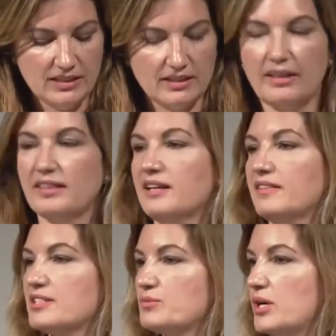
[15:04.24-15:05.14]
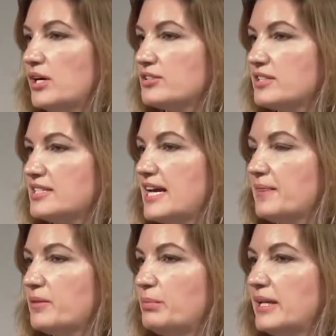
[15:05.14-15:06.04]
Nothing in this world can
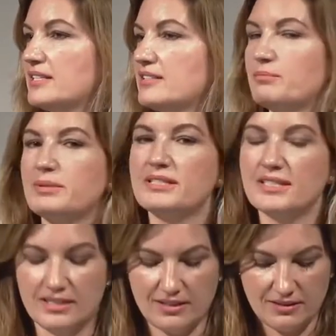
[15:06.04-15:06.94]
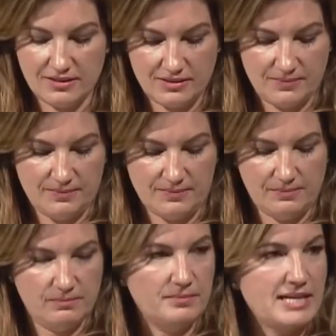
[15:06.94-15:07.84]
take the place of persistence.
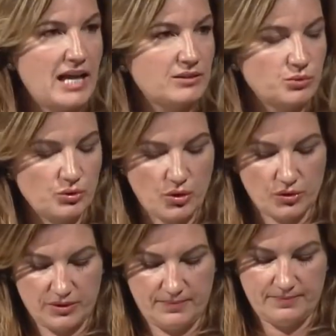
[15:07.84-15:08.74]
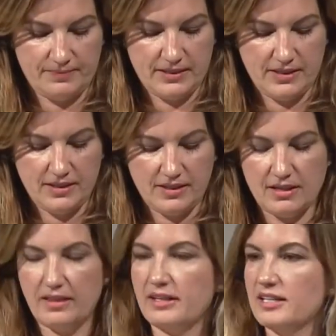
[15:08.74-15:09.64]
Talent will not.
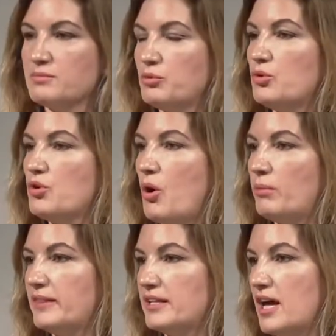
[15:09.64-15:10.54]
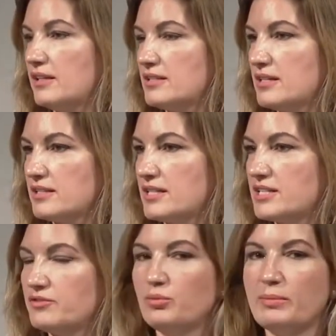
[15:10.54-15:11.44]
Nothing is more common than
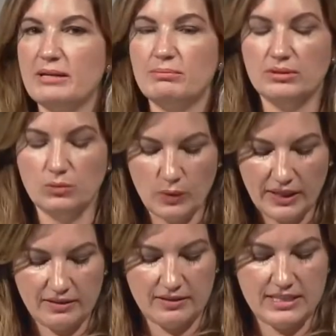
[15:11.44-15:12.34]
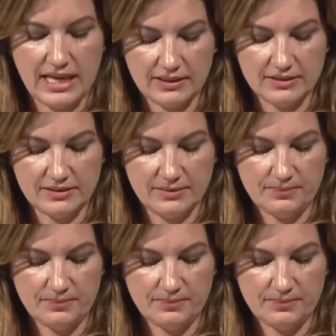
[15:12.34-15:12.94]
unsuccessful people with talent.